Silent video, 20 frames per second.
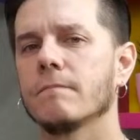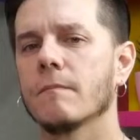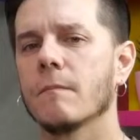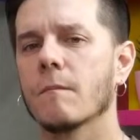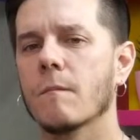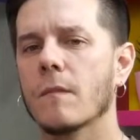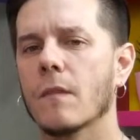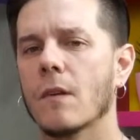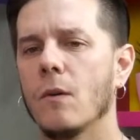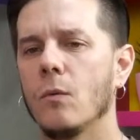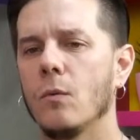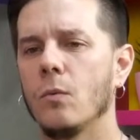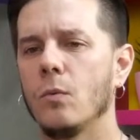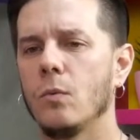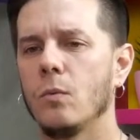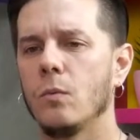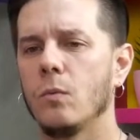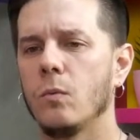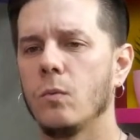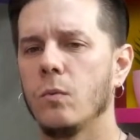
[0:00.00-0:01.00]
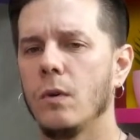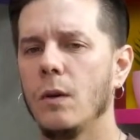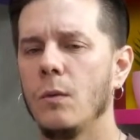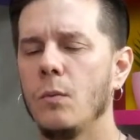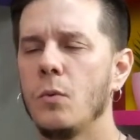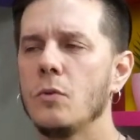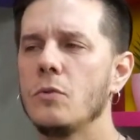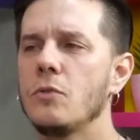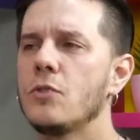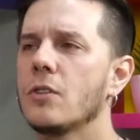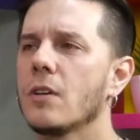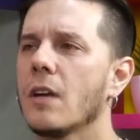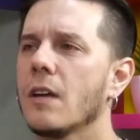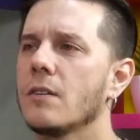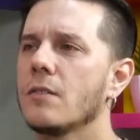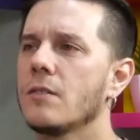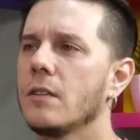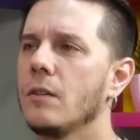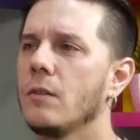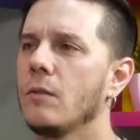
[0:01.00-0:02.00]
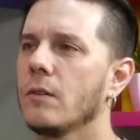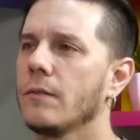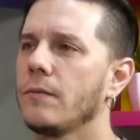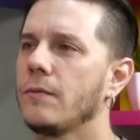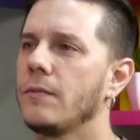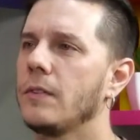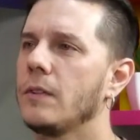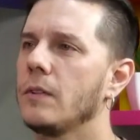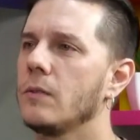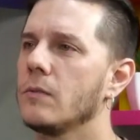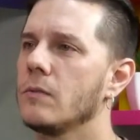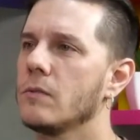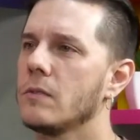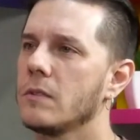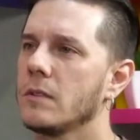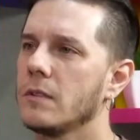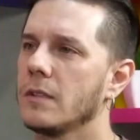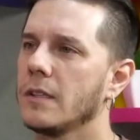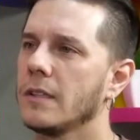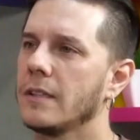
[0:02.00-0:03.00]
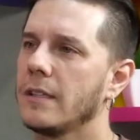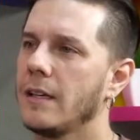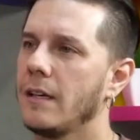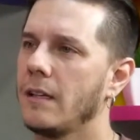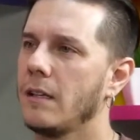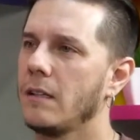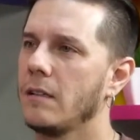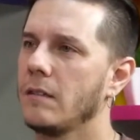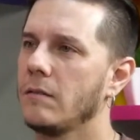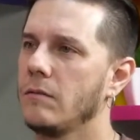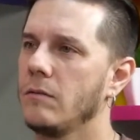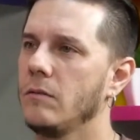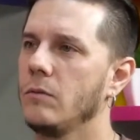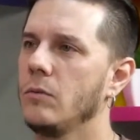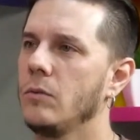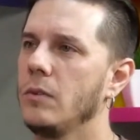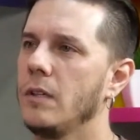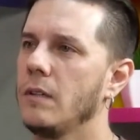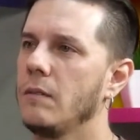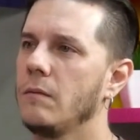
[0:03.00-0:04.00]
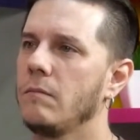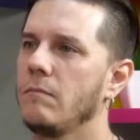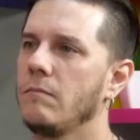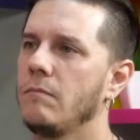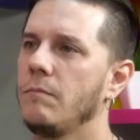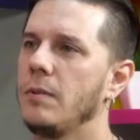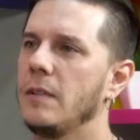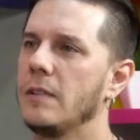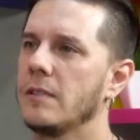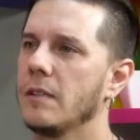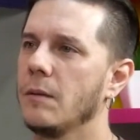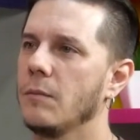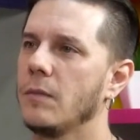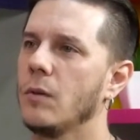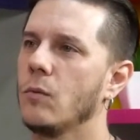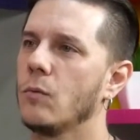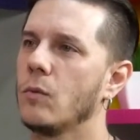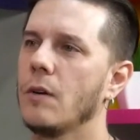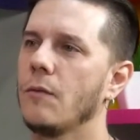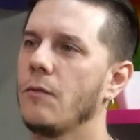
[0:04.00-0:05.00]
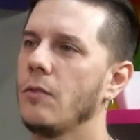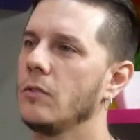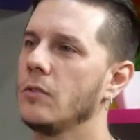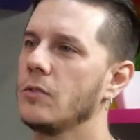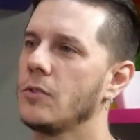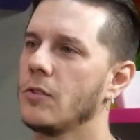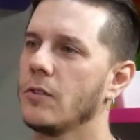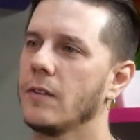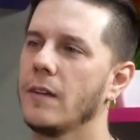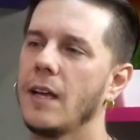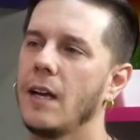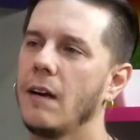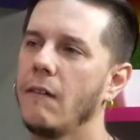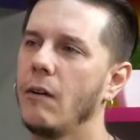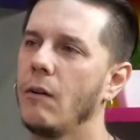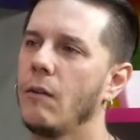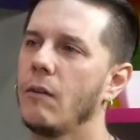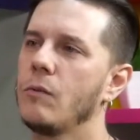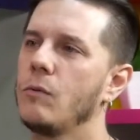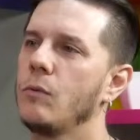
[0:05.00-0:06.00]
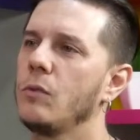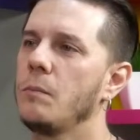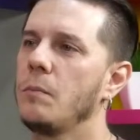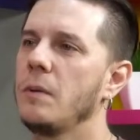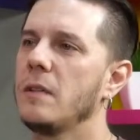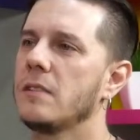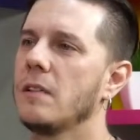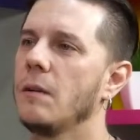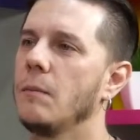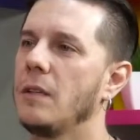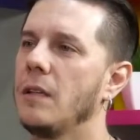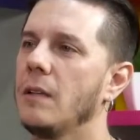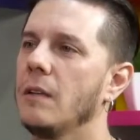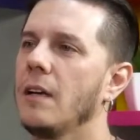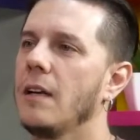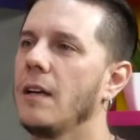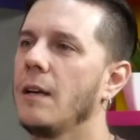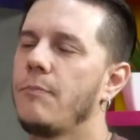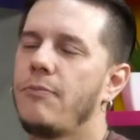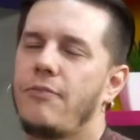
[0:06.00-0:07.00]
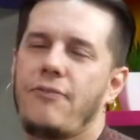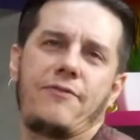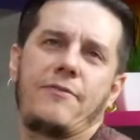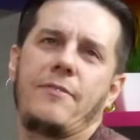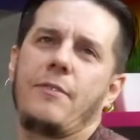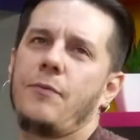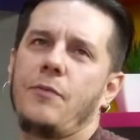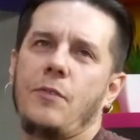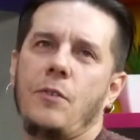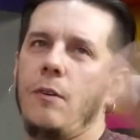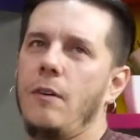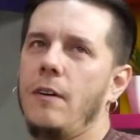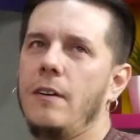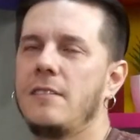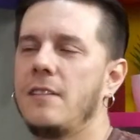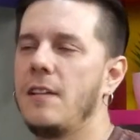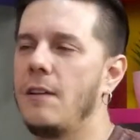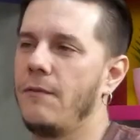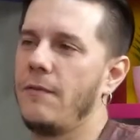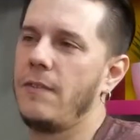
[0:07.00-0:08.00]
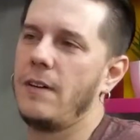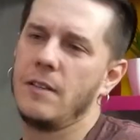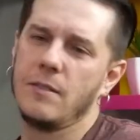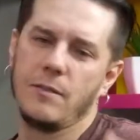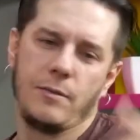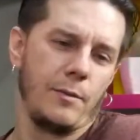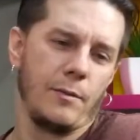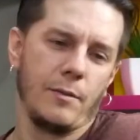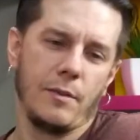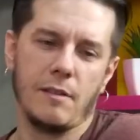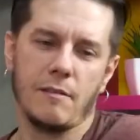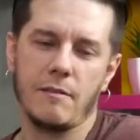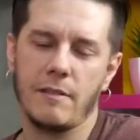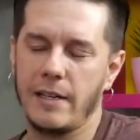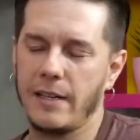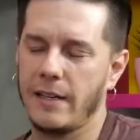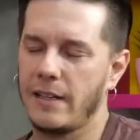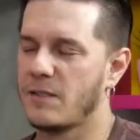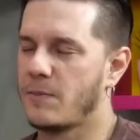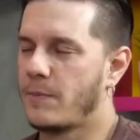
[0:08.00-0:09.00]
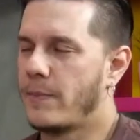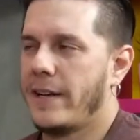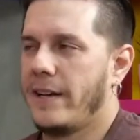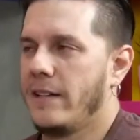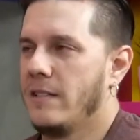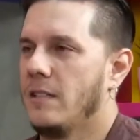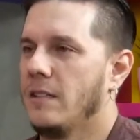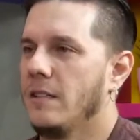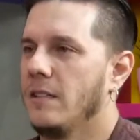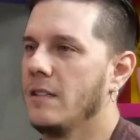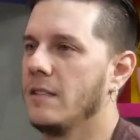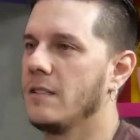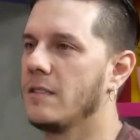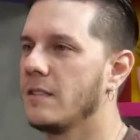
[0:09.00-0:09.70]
What would change in your field, Nathália? Would it be something revolutionary, or it would be something like, of course they found, we were already expecting it?